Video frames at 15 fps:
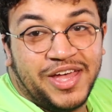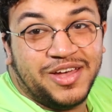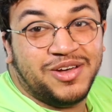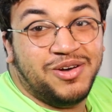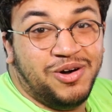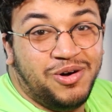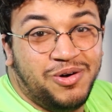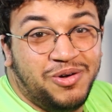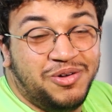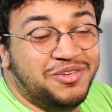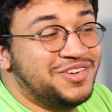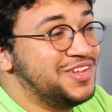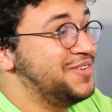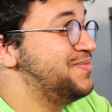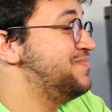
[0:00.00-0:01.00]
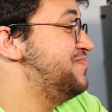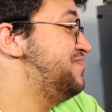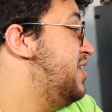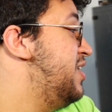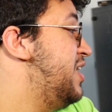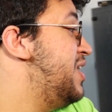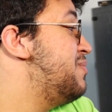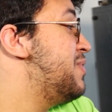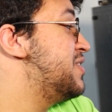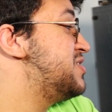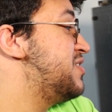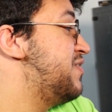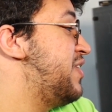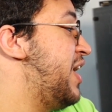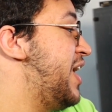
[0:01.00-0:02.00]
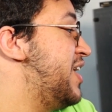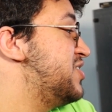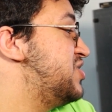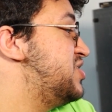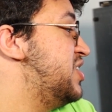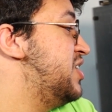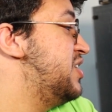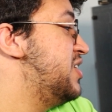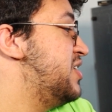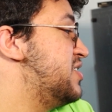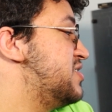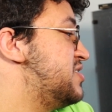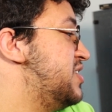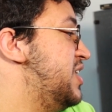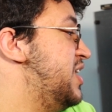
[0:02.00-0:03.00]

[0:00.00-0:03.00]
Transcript: ain't cold. He must have cashed in his